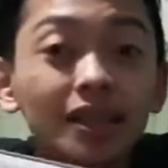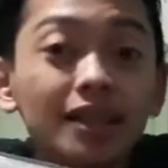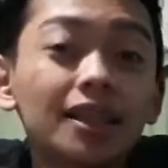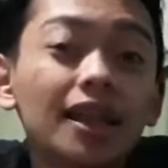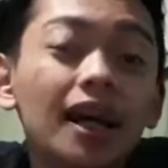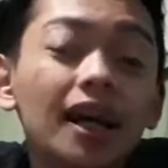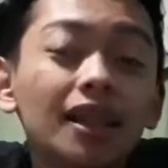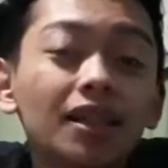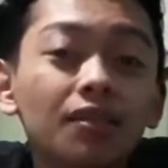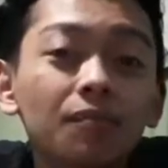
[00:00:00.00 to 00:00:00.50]

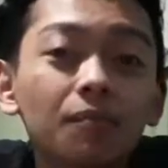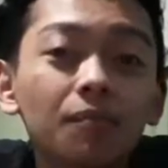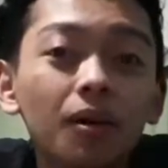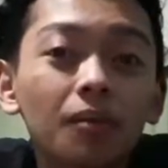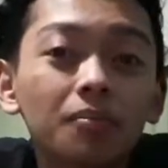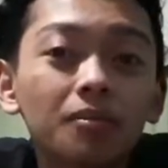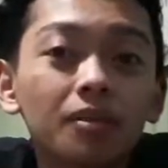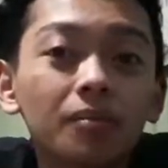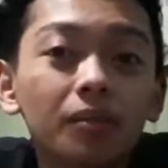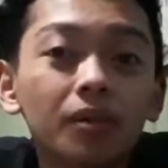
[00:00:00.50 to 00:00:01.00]
listahan ng
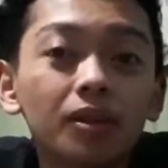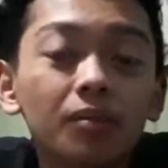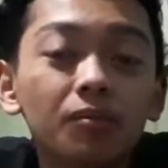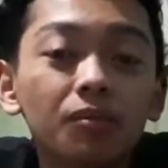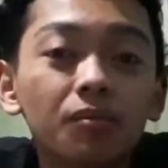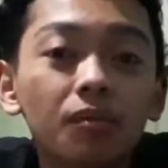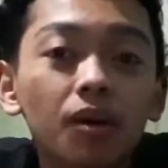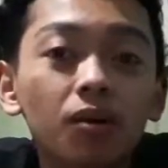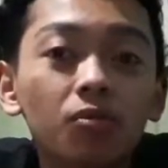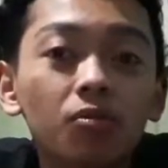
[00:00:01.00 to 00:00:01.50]
pops na pwede
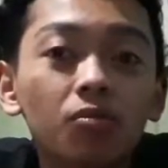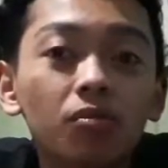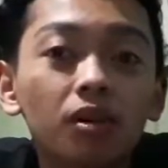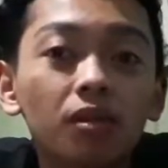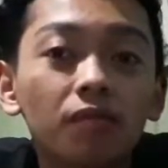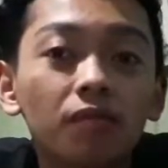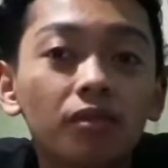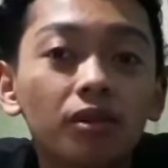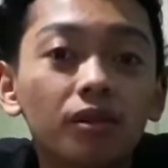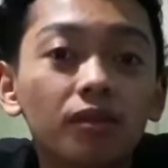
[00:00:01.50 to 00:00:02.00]
mo
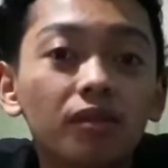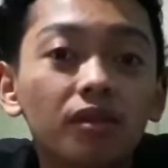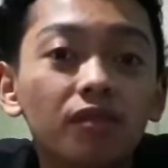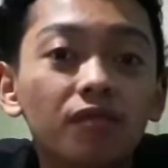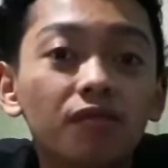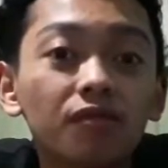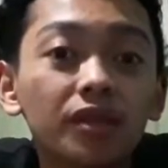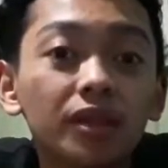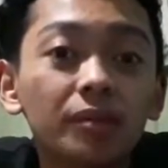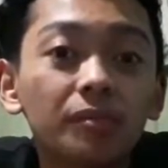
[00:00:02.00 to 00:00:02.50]
makuha for
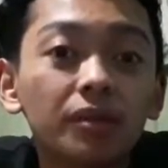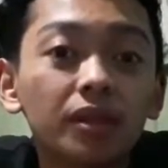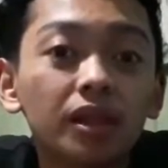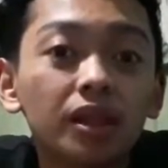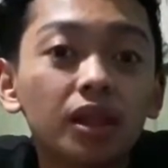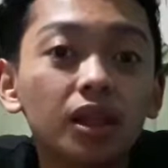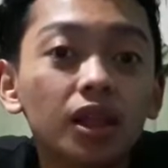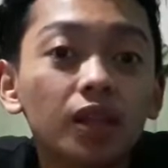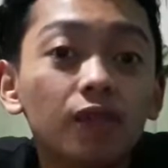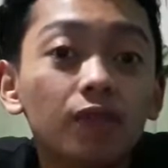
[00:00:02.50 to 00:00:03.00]

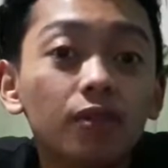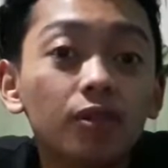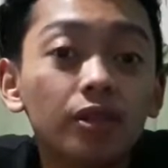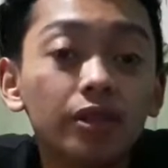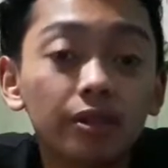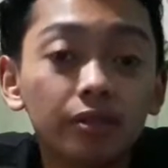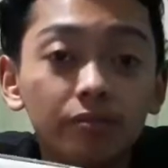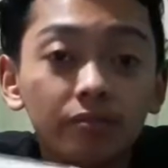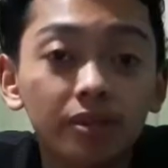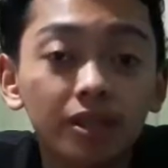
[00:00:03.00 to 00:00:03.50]
freebie if you
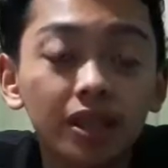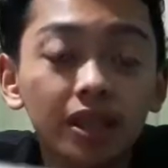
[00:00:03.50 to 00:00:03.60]
achieve